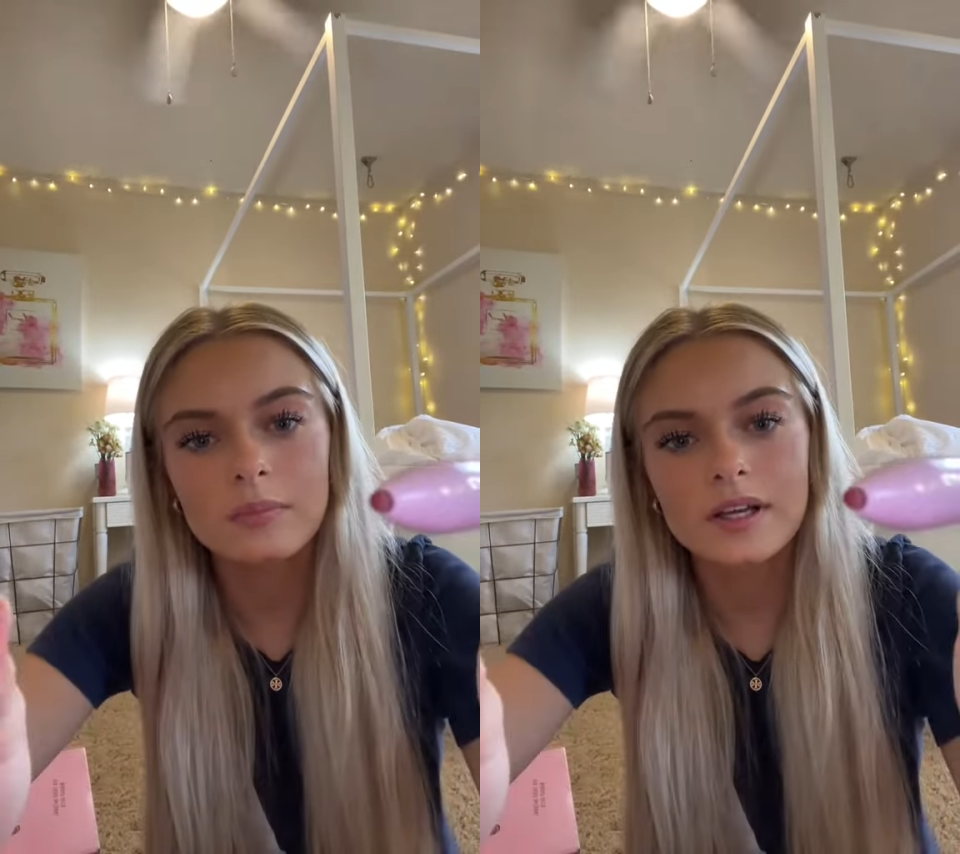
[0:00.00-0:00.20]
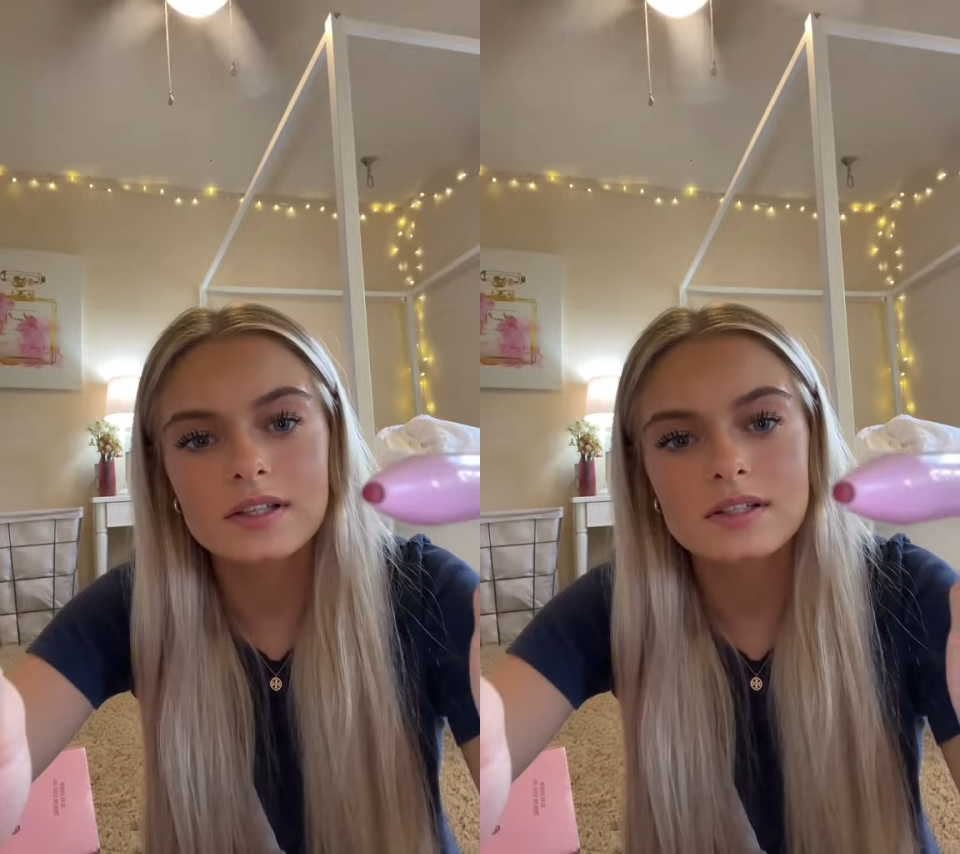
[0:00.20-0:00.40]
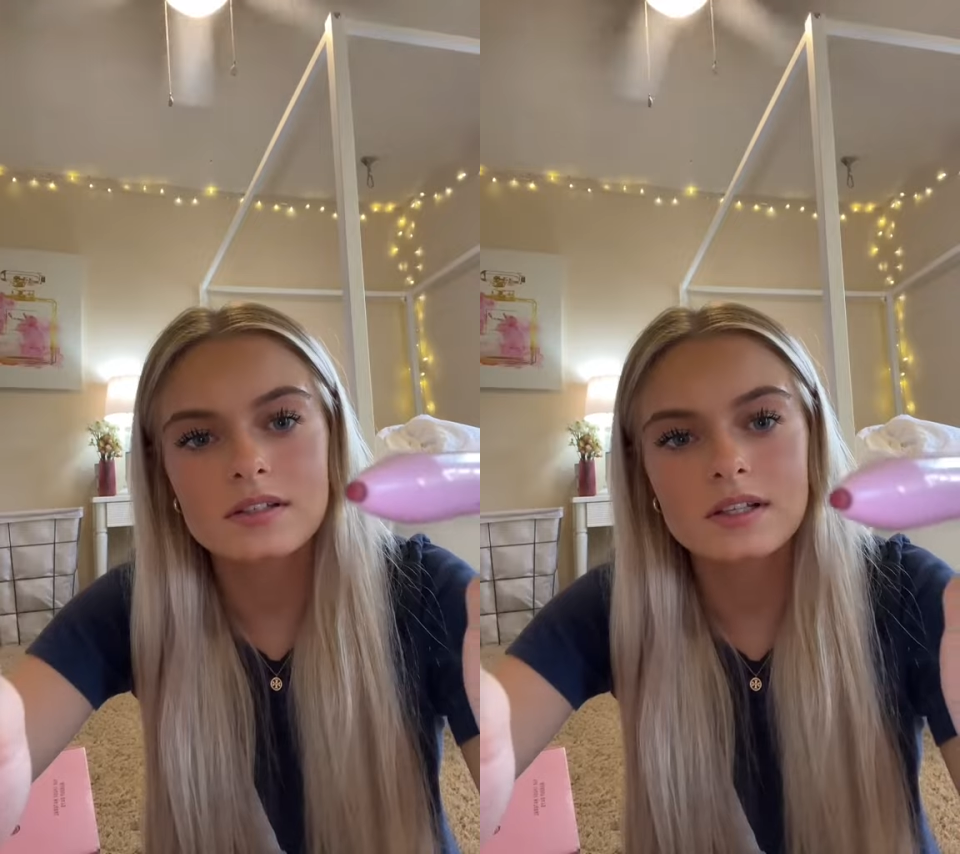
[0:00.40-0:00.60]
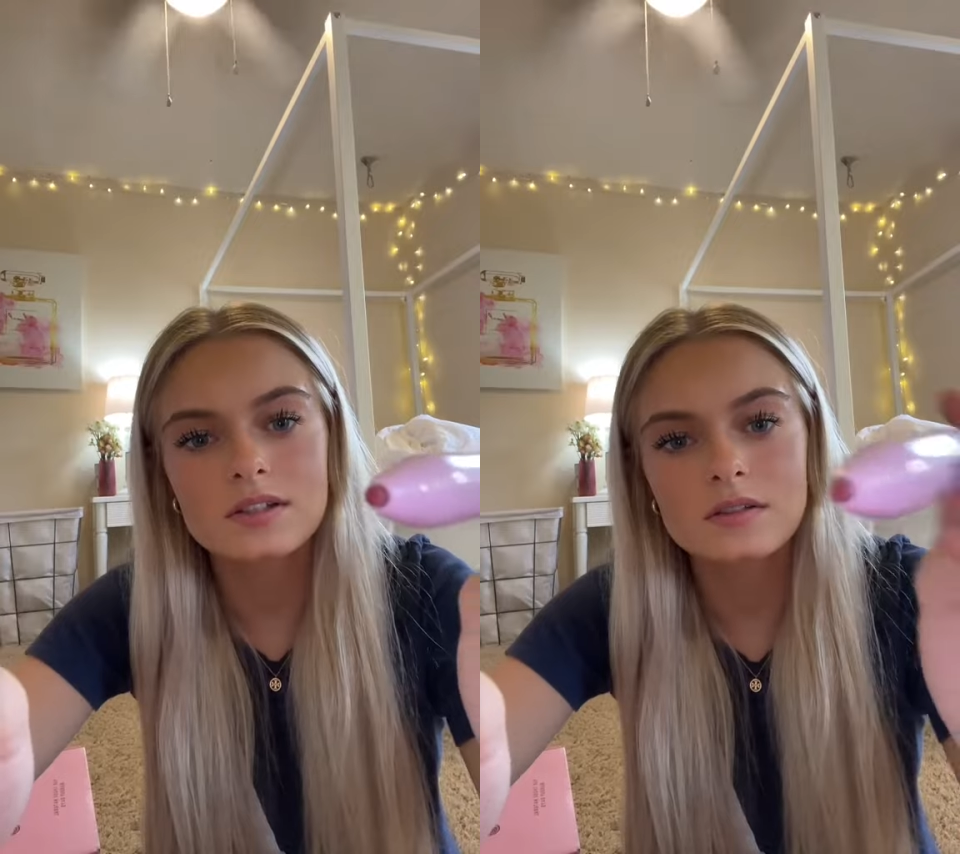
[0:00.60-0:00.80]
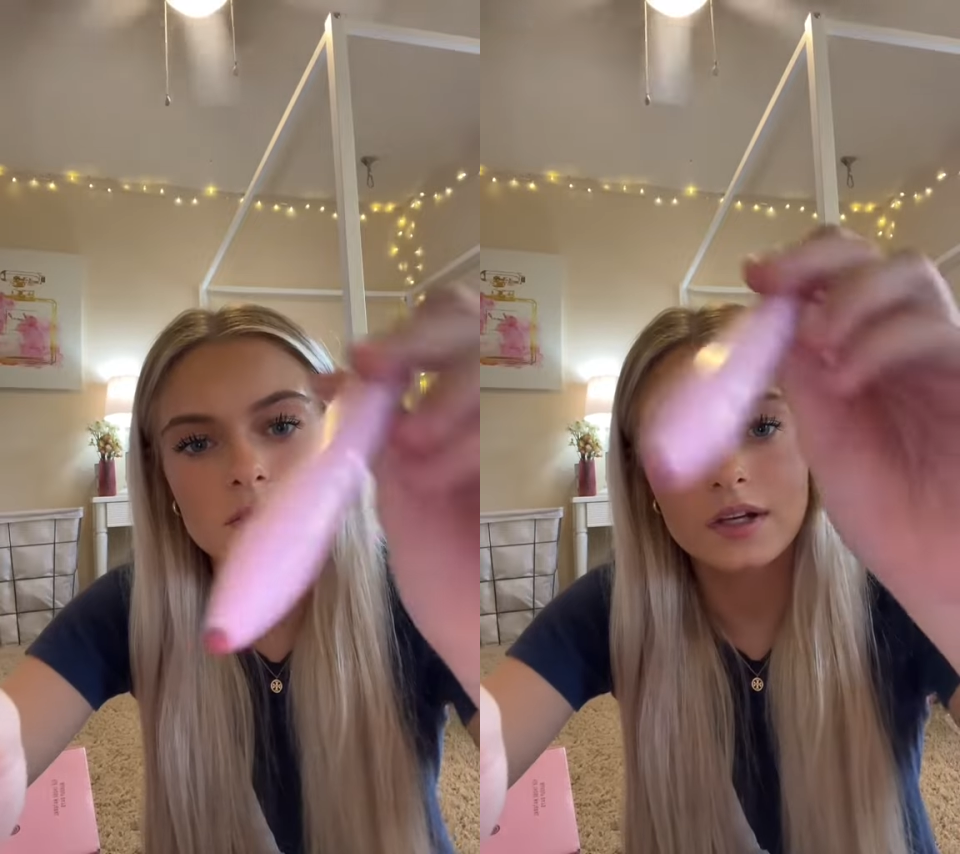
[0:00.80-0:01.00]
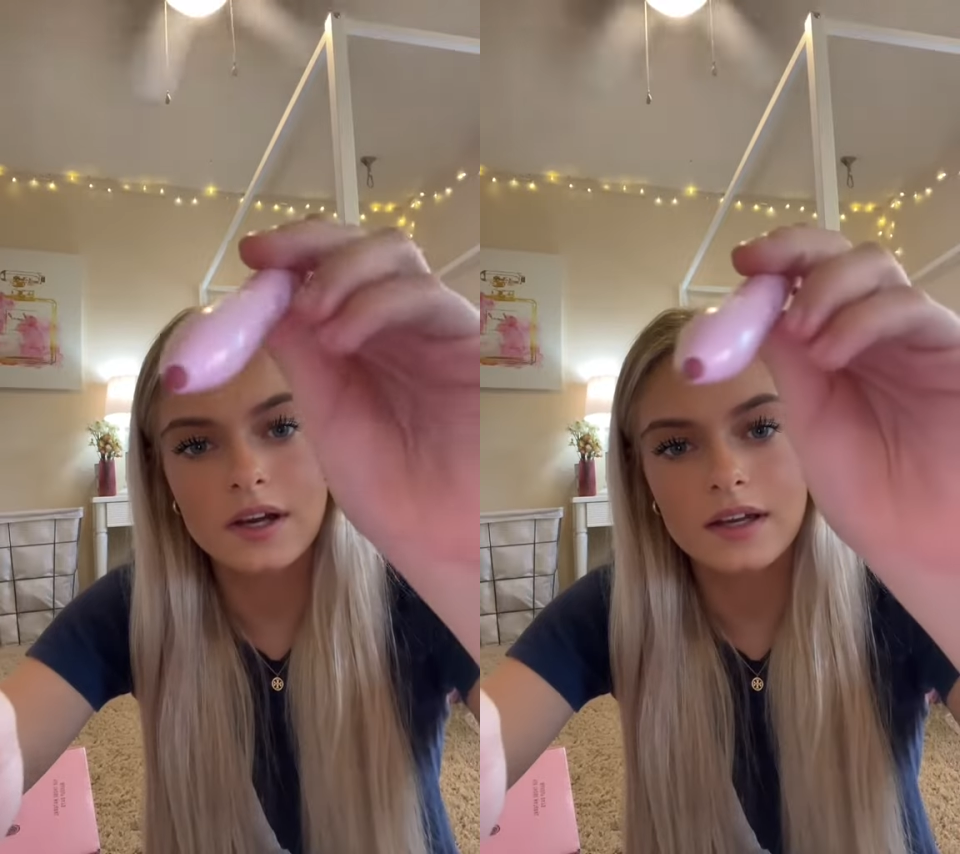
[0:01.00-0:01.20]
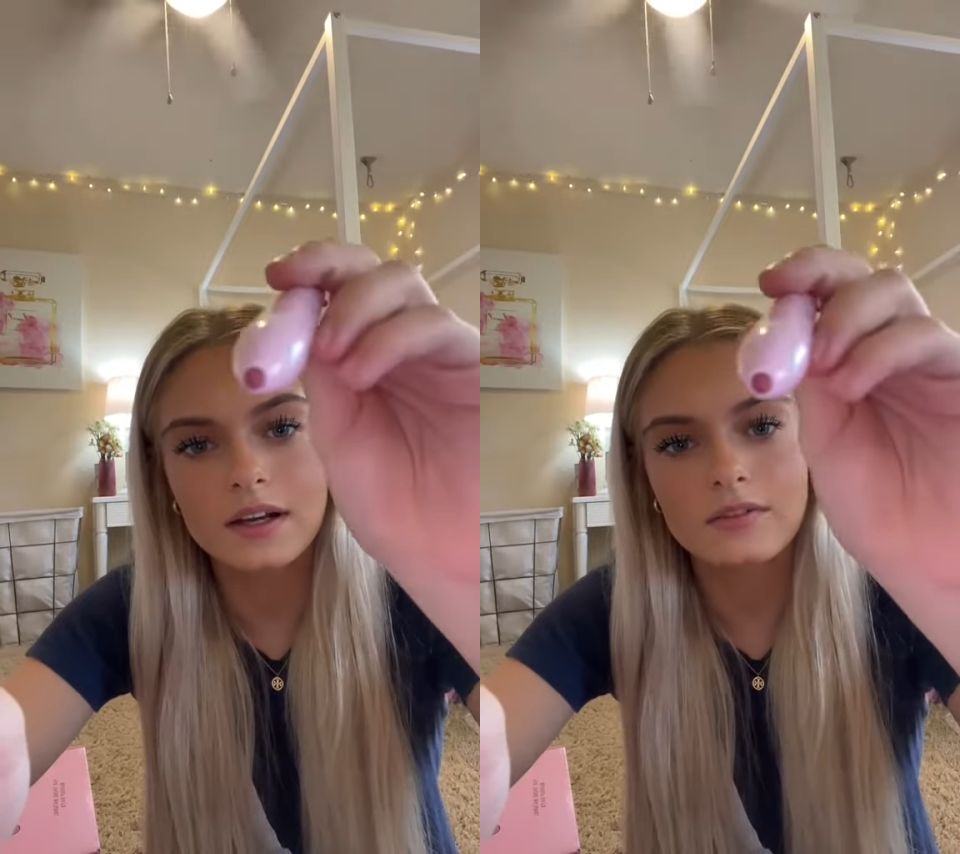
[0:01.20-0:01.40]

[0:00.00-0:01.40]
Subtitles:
because it's like super good and I